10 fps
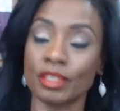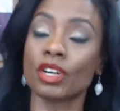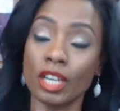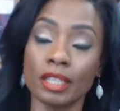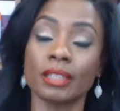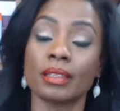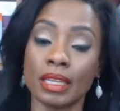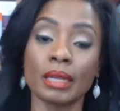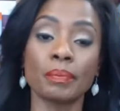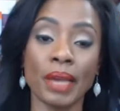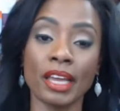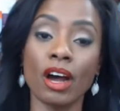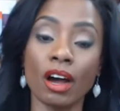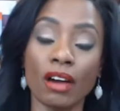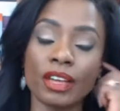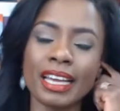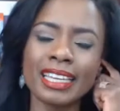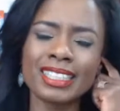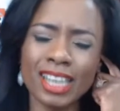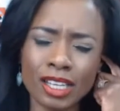Good that it paid off.
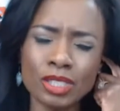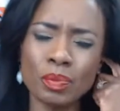It does